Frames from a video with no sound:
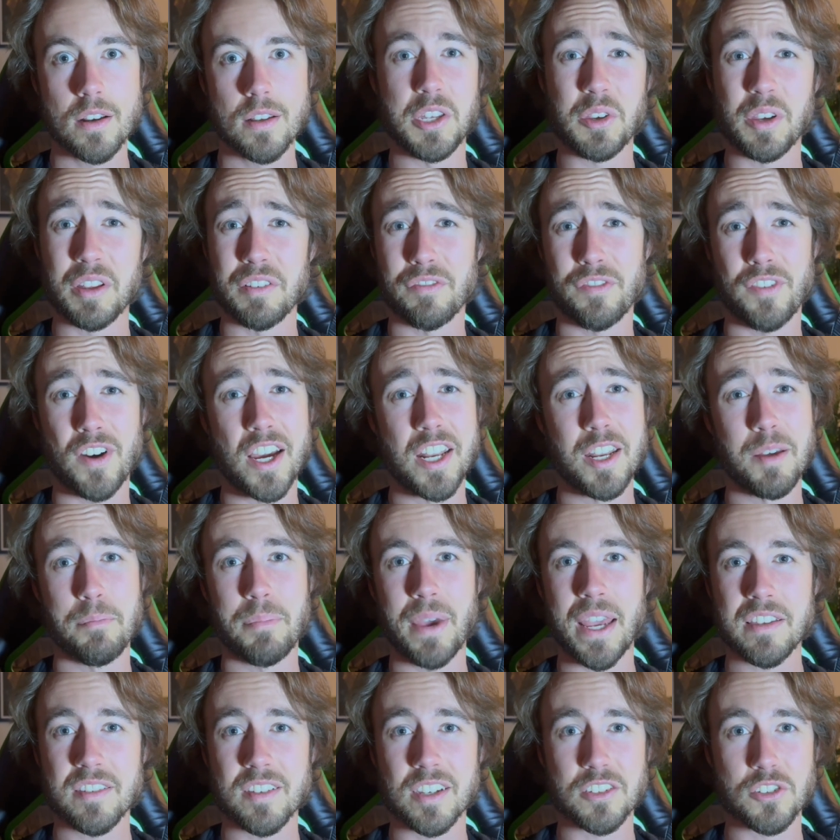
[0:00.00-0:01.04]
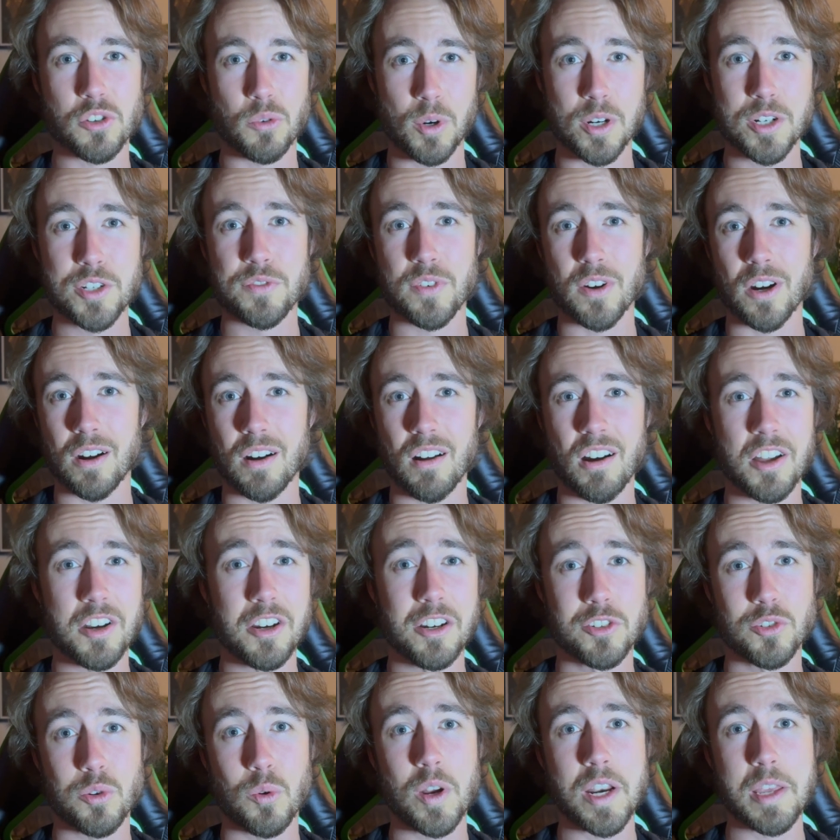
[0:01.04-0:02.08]
You can find a basic torch for under
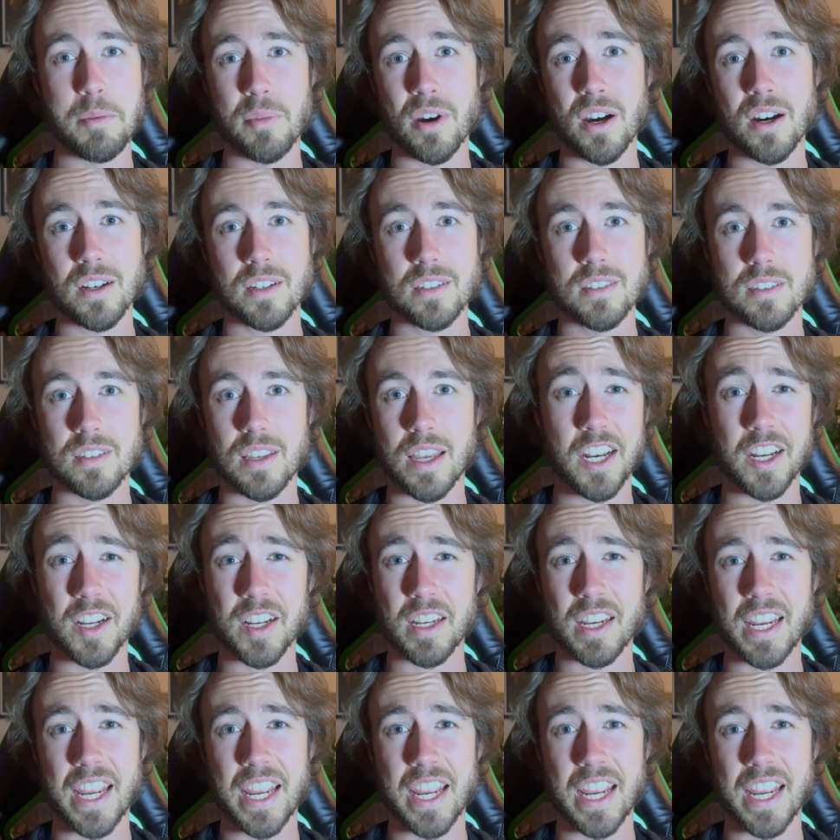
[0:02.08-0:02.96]
20 bucks and a